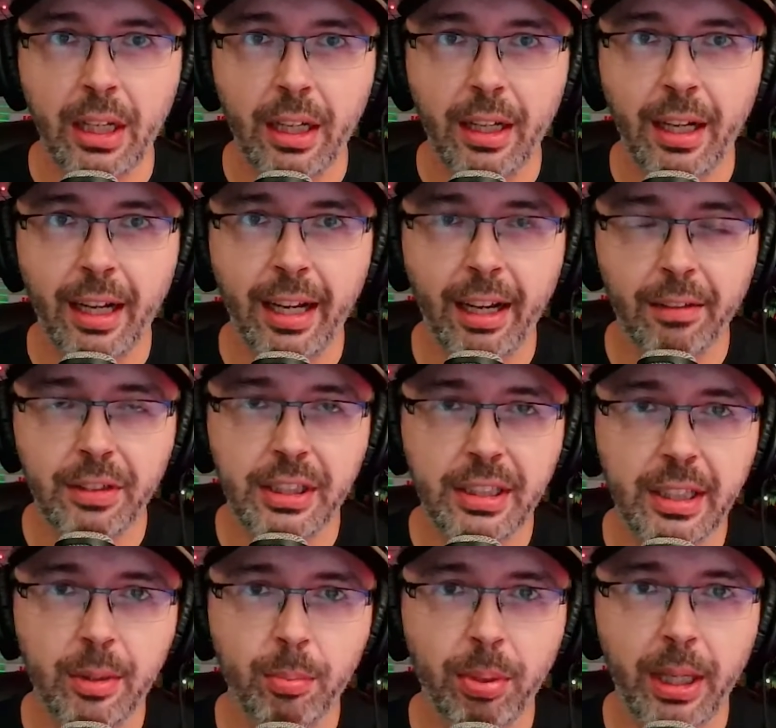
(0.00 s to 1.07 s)
I have a
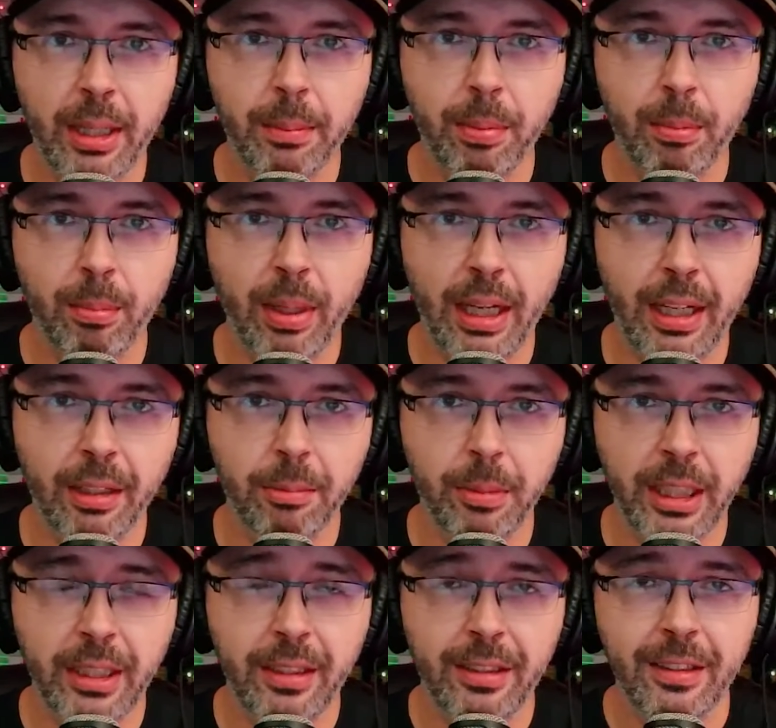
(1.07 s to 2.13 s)
steam pipe behind
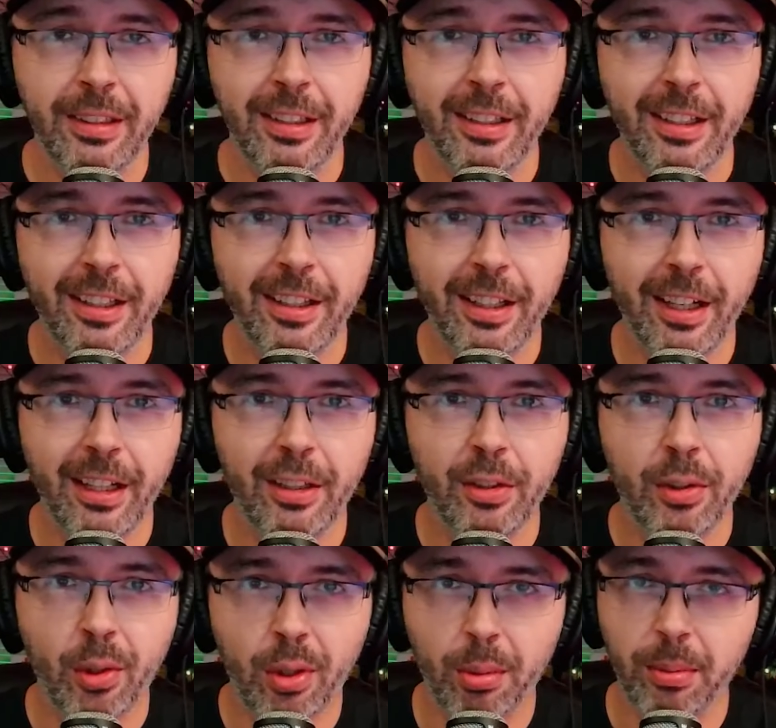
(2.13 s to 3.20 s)
me that
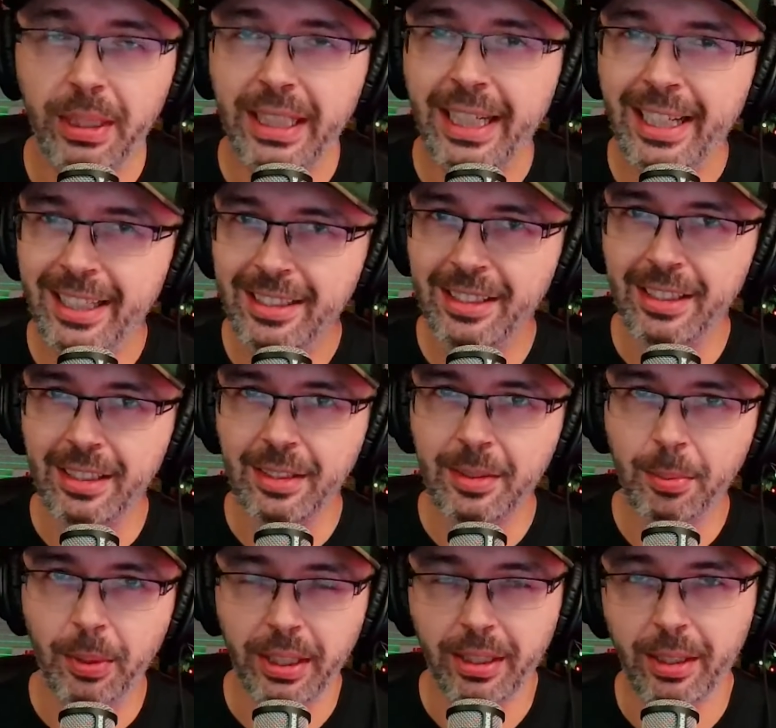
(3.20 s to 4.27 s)
normally hisses
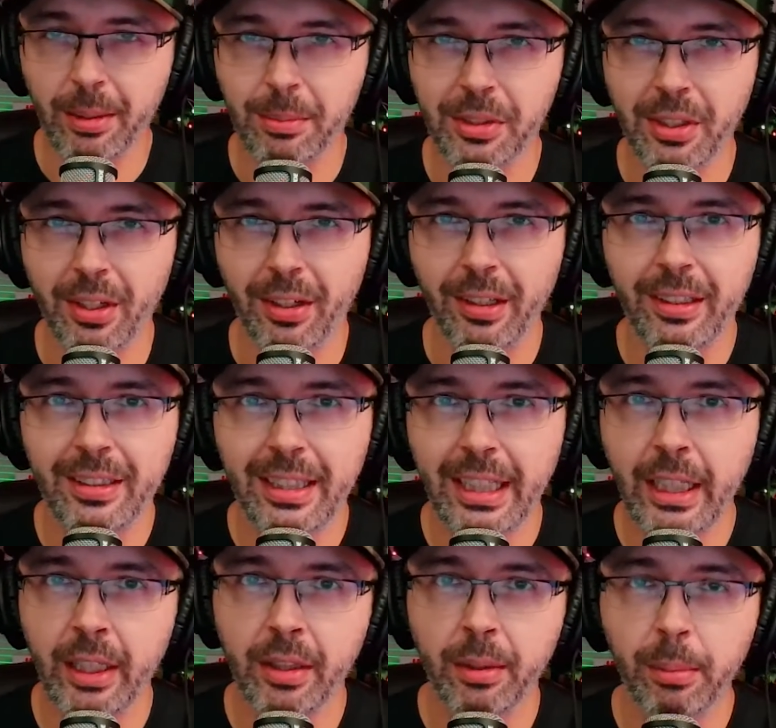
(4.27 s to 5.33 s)
when it comes on to
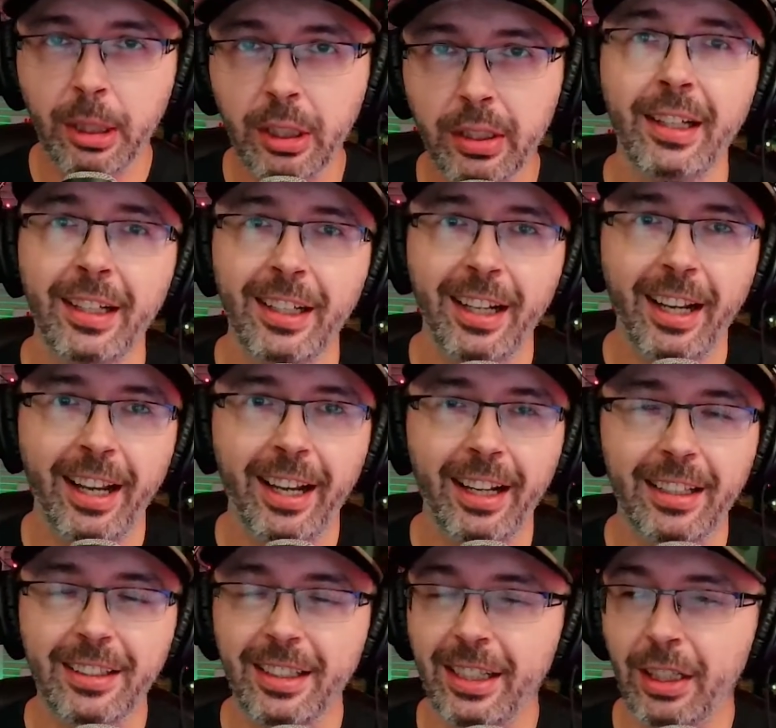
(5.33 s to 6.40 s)
heat the building.
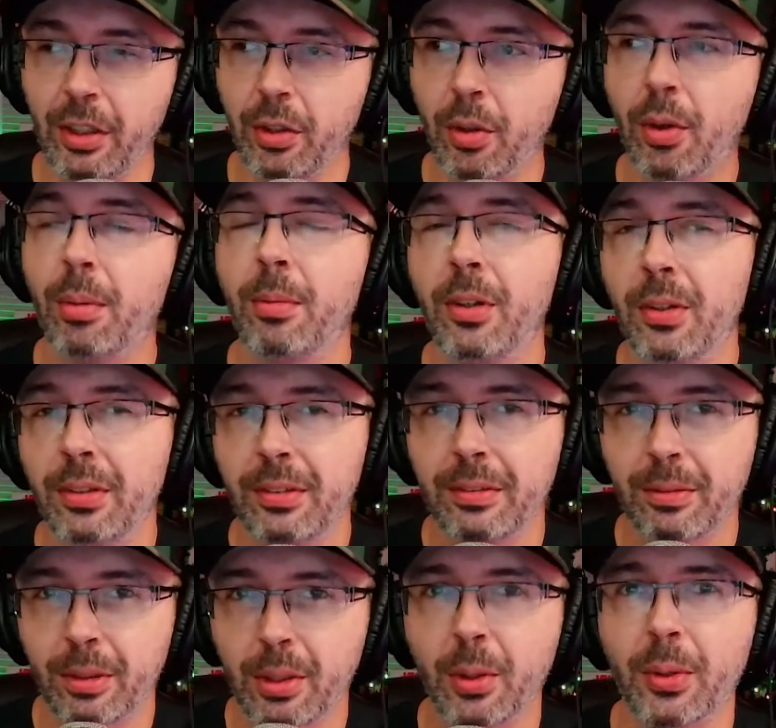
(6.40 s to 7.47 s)
And in normal
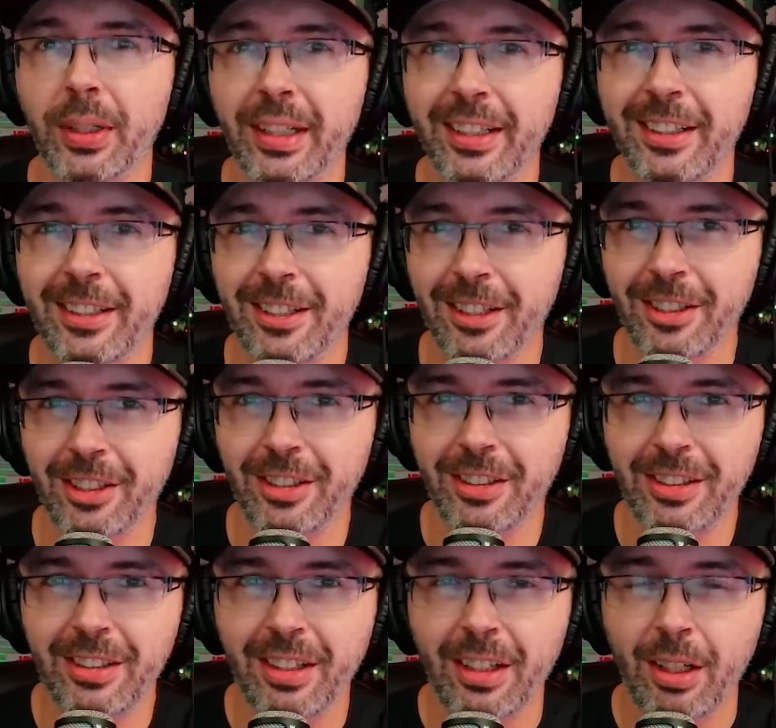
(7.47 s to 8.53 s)
recording
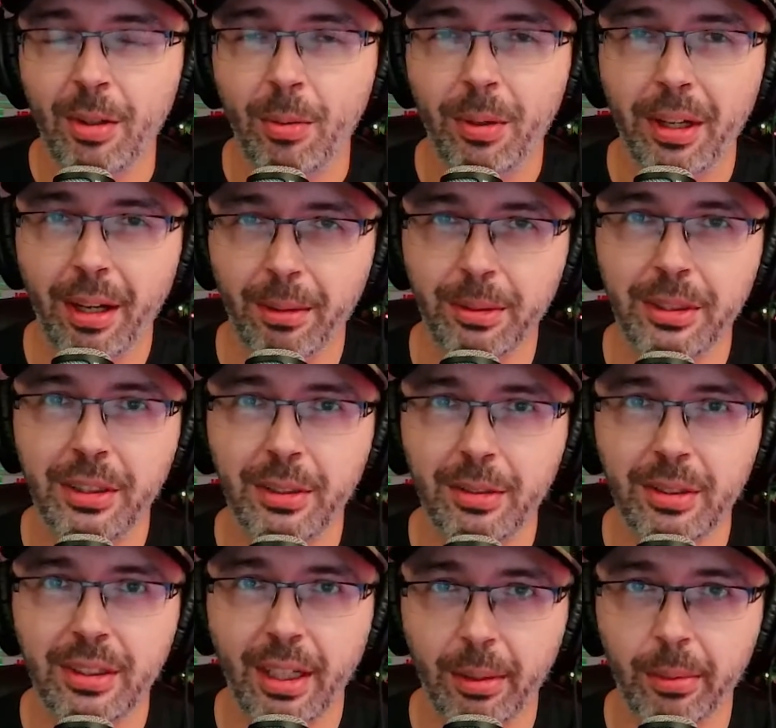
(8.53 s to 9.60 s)
conditions, what I would do
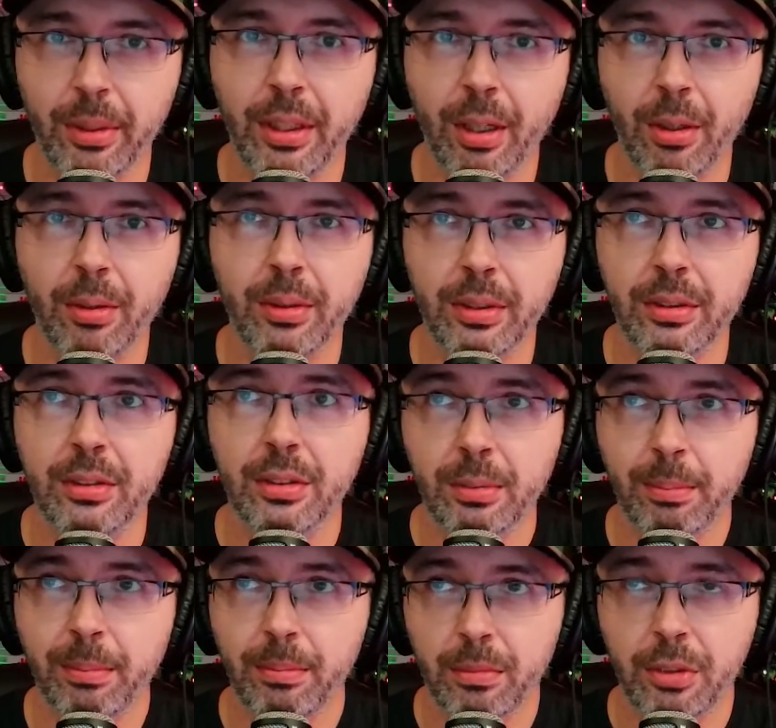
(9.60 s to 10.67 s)
is I would go
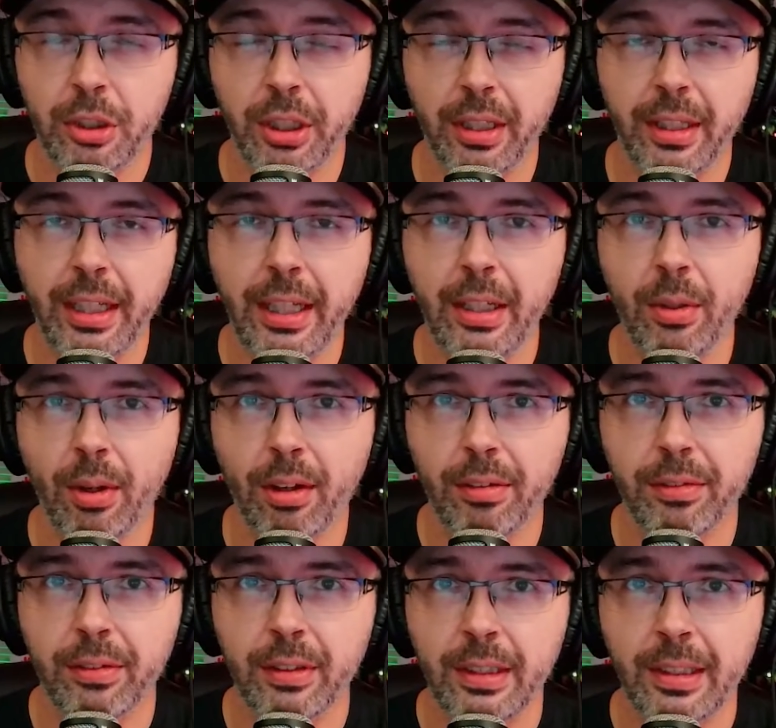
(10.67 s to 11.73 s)
and shut the heat off.